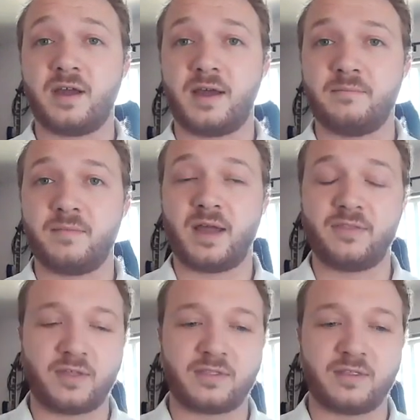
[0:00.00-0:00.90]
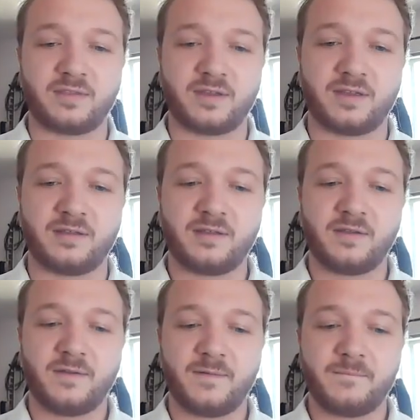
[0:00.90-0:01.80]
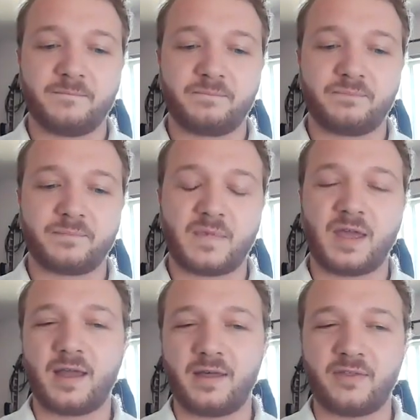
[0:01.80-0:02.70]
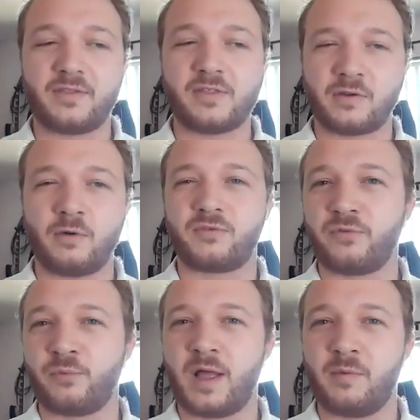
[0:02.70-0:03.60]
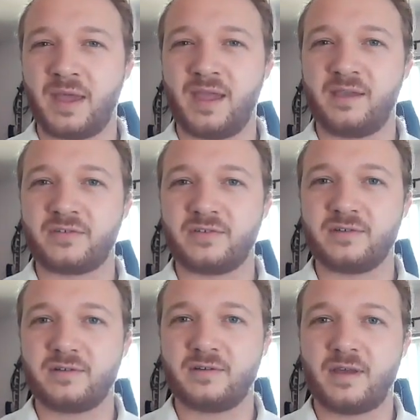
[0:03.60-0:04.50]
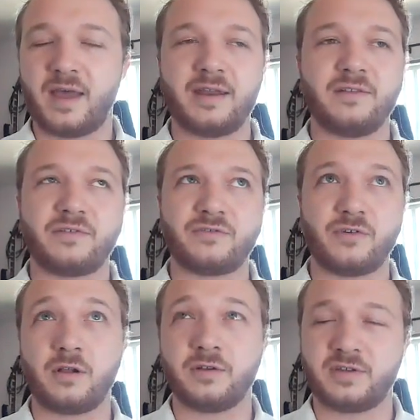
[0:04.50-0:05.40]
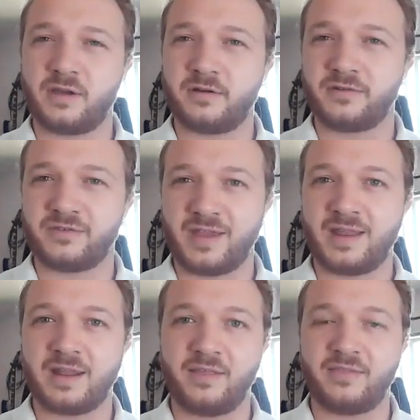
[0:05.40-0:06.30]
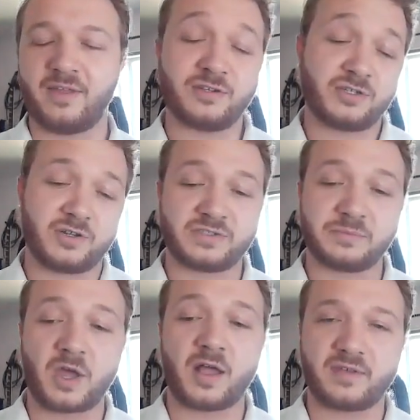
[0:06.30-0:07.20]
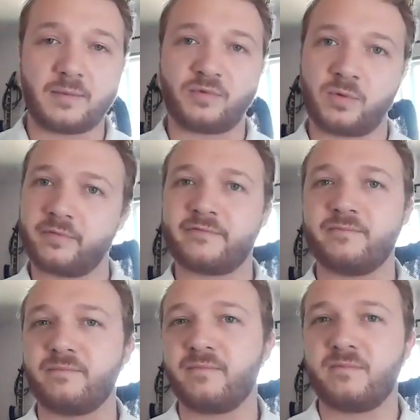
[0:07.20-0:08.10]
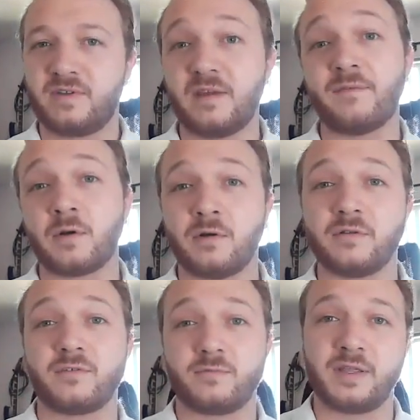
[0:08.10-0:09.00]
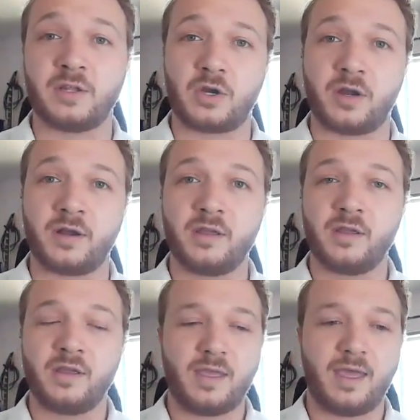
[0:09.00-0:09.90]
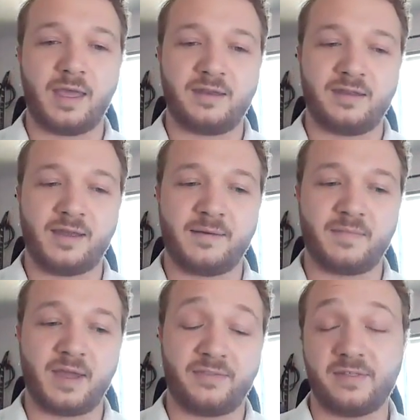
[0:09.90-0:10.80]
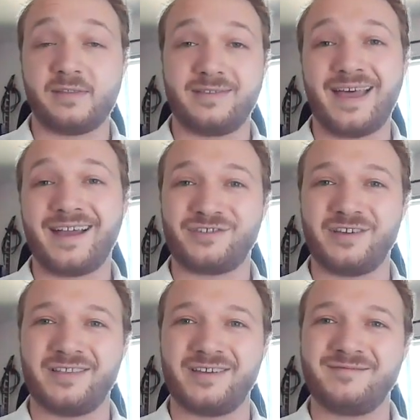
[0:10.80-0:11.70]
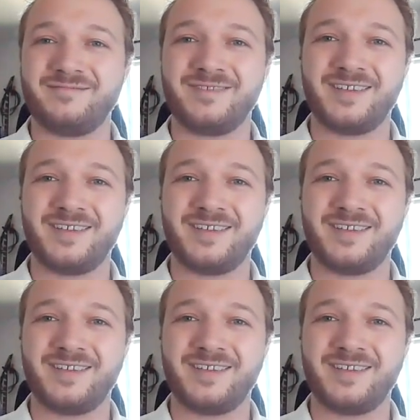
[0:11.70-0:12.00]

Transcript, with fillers: um, I thought that the I thought that the course was well paced. I didn't struggle to understand anything. Sure, some concepts were difficult to relearn, and um, I think that actually the